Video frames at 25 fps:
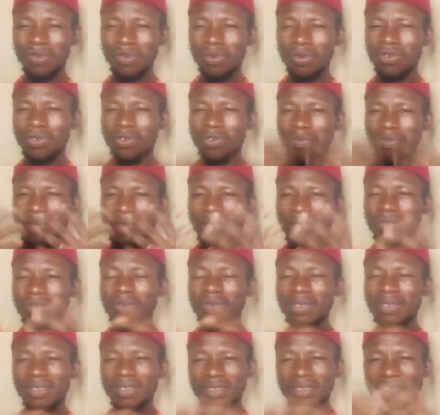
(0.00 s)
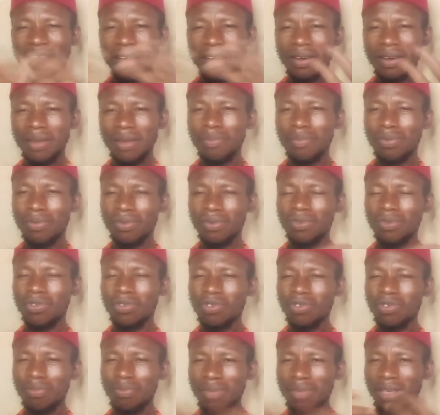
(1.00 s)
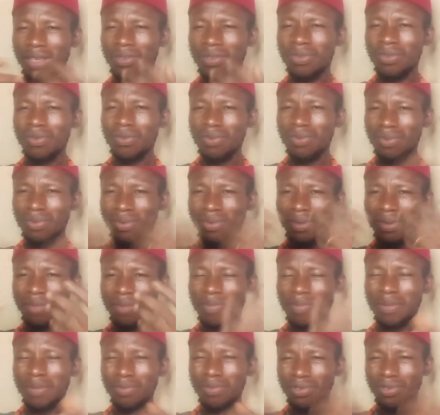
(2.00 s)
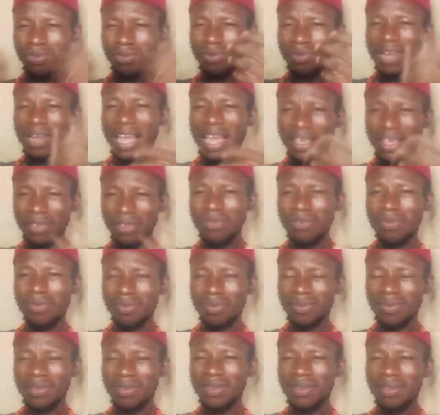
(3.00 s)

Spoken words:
Ocho makes you desirable. Ocho makes you people to like you,